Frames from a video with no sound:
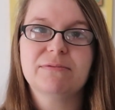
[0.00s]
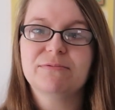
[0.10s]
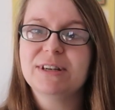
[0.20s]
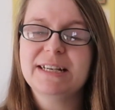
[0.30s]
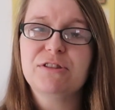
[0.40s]

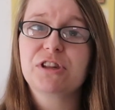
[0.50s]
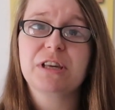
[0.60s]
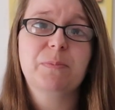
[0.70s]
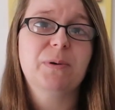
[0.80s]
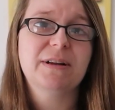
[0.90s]
really
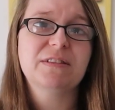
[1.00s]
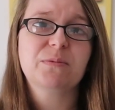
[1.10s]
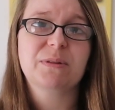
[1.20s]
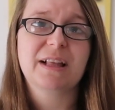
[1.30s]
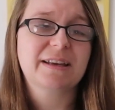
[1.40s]
cheap ones
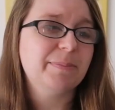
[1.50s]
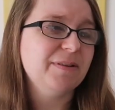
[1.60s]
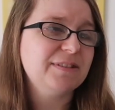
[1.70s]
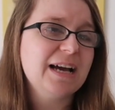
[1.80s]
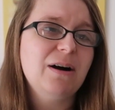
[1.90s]
with like a bit
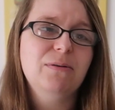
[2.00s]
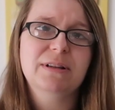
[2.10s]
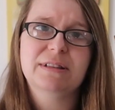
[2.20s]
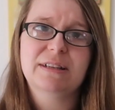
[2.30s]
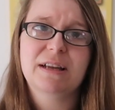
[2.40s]
of dowel
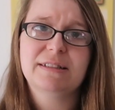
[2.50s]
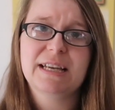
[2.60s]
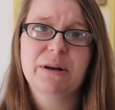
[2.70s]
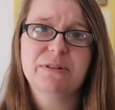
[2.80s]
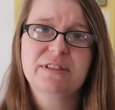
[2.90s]
and a
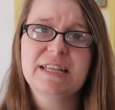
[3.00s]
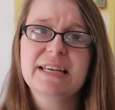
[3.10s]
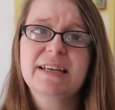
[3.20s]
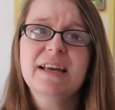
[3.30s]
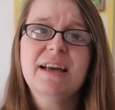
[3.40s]
dowel stick